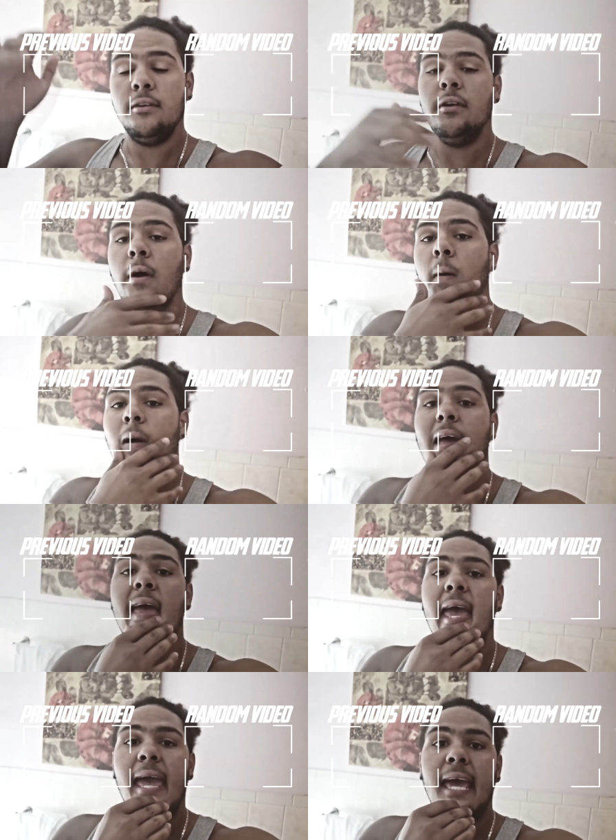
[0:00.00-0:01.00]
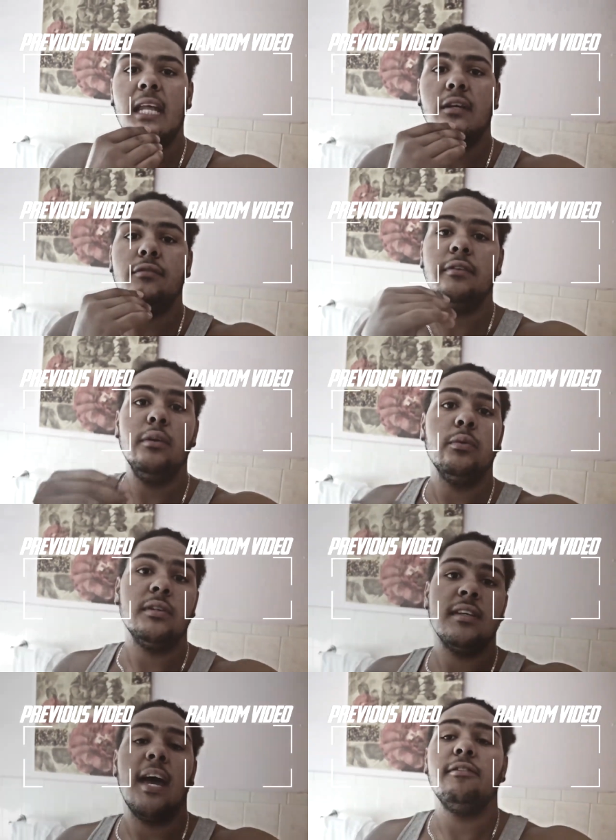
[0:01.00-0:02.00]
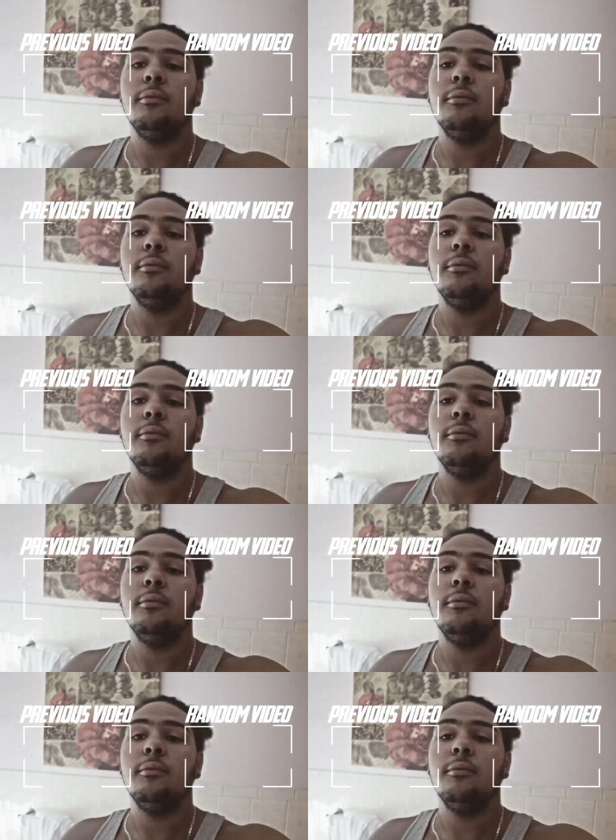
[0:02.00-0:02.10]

you be flexing me and TJ be throwing hundreds at